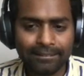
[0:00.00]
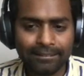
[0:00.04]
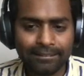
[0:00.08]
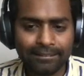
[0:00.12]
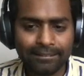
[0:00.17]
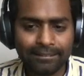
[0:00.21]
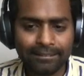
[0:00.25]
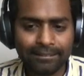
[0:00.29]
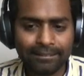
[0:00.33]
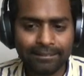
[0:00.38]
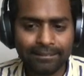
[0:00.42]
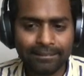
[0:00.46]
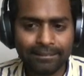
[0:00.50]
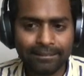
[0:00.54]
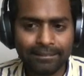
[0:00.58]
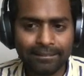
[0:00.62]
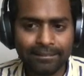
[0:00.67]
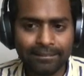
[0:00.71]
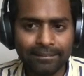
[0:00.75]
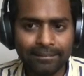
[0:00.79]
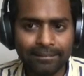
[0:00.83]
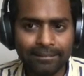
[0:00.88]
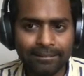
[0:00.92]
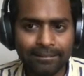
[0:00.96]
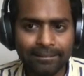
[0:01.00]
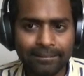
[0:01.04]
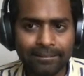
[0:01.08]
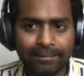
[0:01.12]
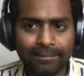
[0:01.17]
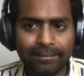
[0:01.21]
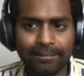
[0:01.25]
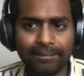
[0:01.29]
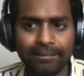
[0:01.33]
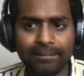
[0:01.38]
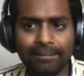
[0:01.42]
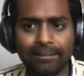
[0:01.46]

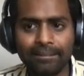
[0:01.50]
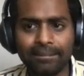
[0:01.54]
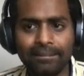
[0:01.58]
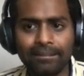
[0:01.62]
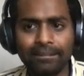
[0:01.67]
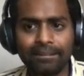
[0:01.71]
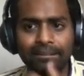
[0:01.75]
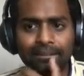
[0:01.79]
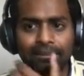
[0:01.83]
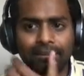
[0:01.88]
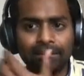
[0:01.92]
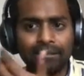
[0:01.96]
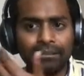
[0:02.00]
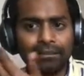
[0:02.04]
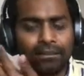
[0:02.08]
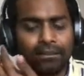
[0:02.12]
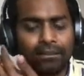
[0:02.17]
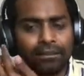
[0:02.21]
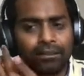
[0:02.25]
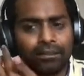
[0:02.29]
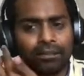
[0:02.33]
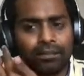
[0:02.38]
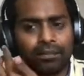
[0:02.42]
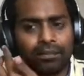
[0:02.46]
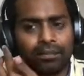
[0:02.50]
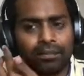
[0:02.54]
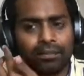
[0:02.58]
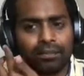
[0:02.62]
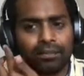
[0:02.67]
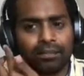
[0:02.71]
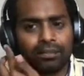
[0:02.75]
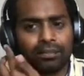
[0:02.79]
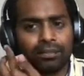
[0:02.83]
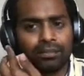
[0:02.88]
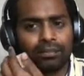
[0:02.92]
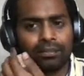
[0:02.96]

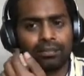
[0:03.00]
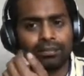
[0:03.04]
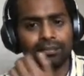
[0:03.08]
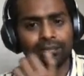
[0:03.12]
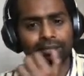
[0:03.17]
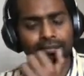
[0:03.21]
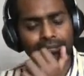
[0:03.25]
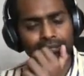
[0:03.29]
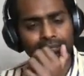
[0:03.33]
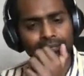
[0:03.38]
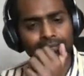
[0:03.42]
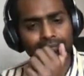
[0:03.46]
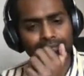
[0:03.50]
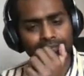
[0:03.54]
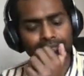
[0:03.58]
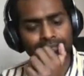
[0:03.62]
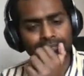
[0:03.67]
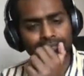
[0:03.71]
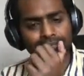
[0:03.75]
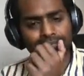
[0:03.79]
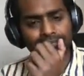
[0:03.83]
[no speech]